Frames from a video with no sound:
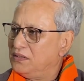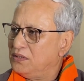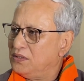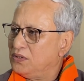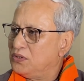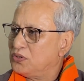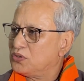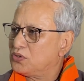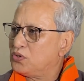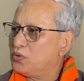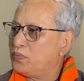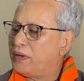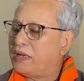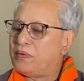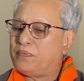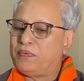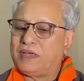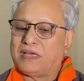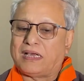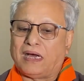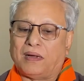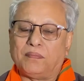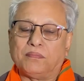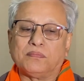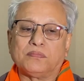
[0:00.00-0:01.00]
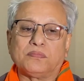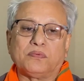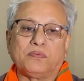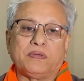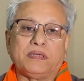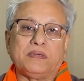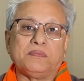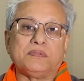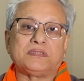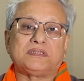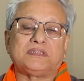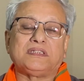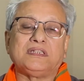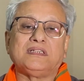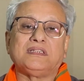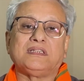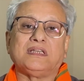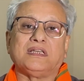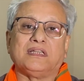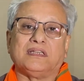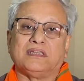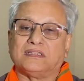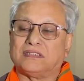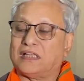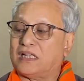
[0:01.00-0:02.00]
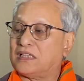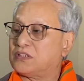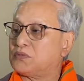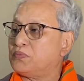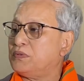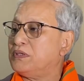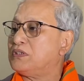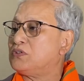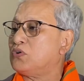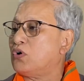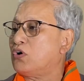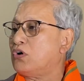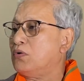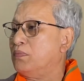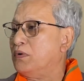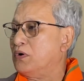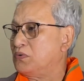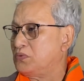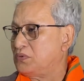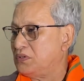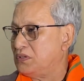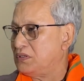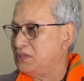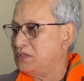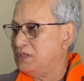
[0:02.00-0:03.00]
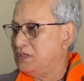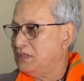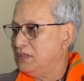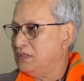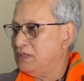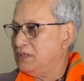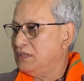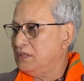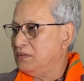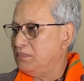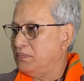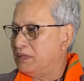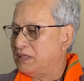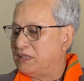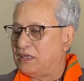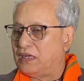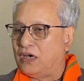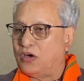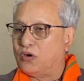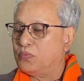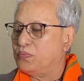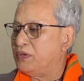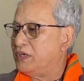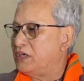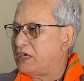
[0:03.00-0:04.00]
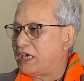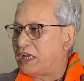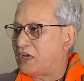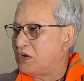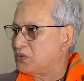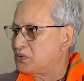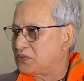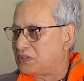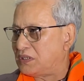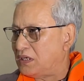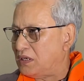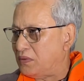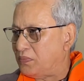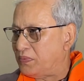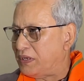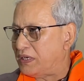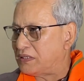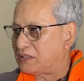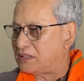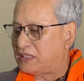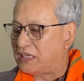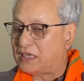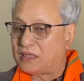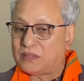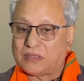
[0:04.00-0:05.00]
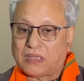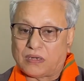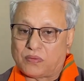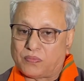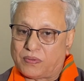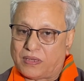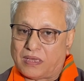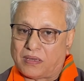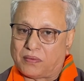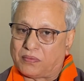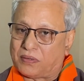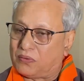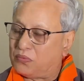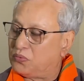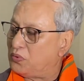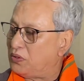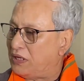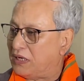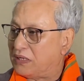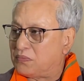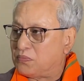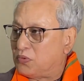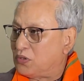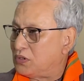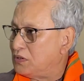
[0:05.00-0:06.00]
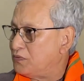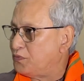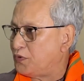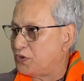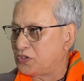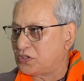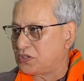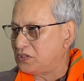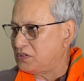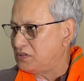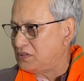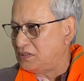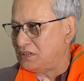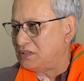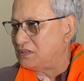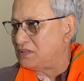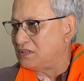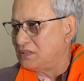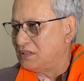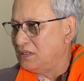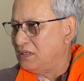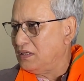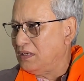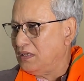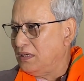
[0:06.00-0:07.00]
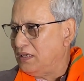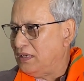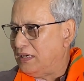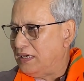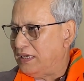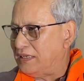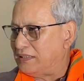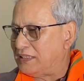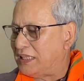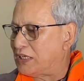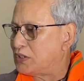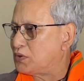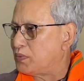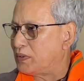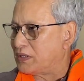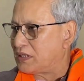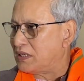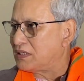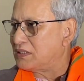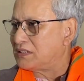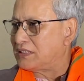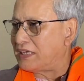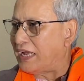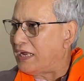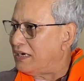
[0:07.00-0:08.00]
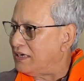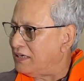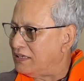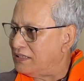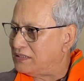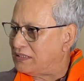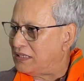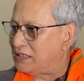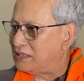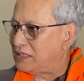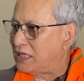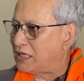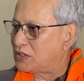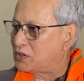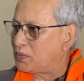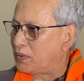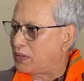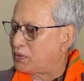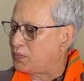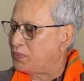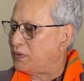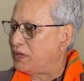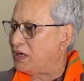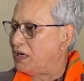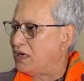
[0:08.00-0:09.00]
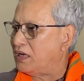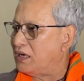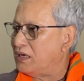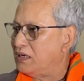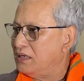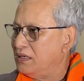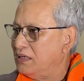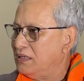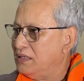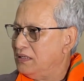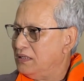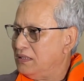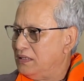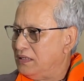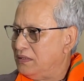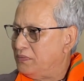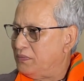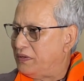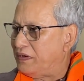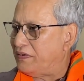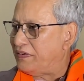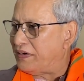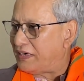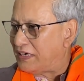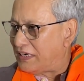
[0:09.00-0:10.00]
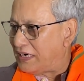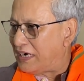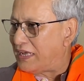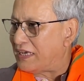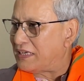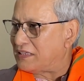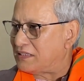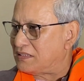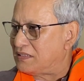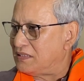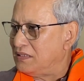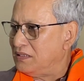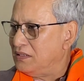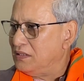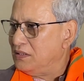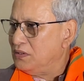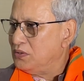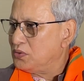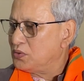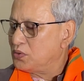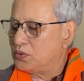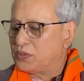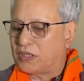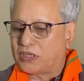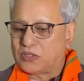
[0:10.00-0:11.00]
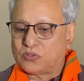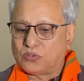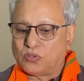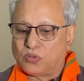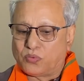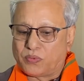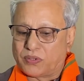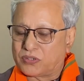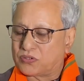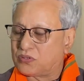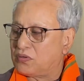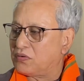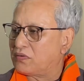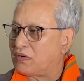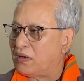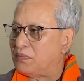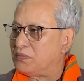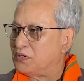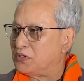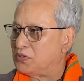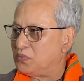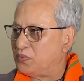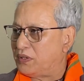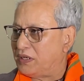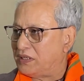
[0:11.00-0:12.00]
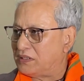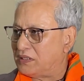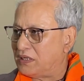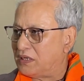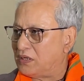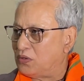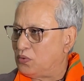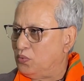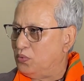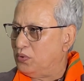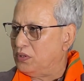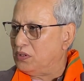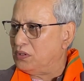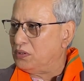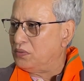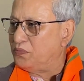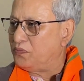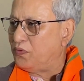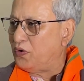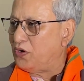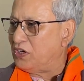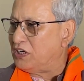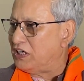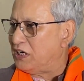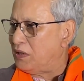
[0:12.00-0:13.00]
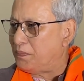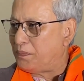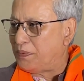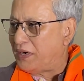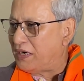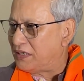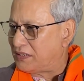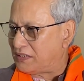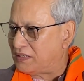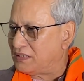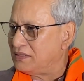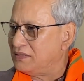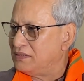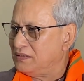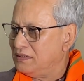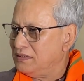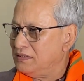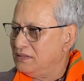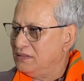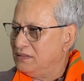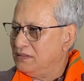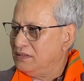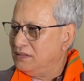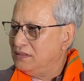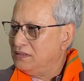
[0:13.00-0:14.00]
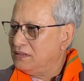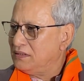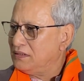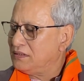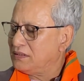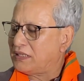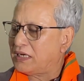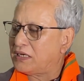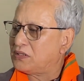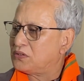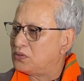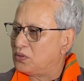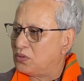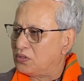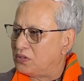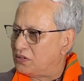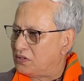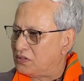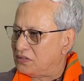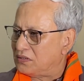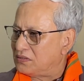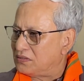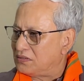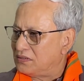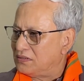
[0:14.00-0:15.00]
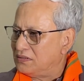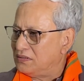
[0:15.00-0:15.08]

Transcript: so when we see the results, we talk about it. But now we cannot say, we are saying that we are going to get more than 40 seats. And that's what our stand is, and that's what we have analyzed. So there's no question of coming together or falling apart. That is all it is.